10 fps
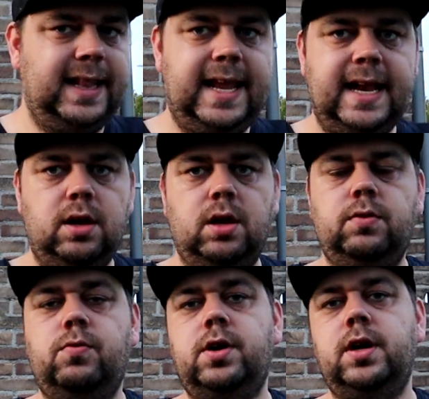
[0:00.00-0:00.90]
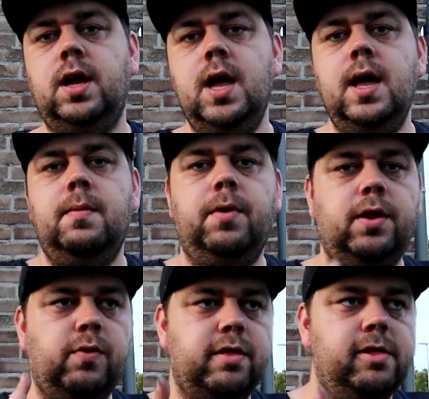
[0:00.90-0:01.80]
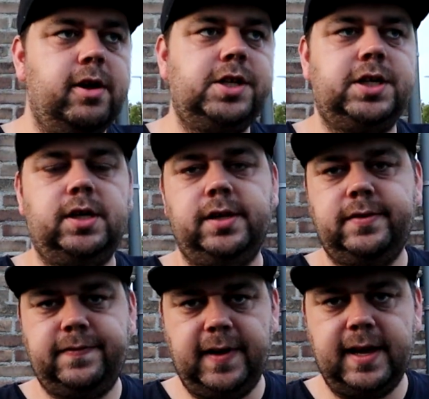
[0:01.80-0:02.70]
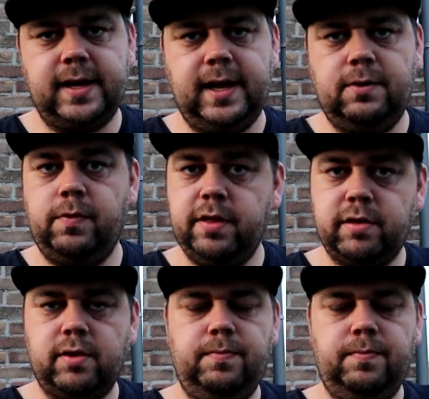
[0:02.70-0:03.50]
Did not work, but it was logical to think it was the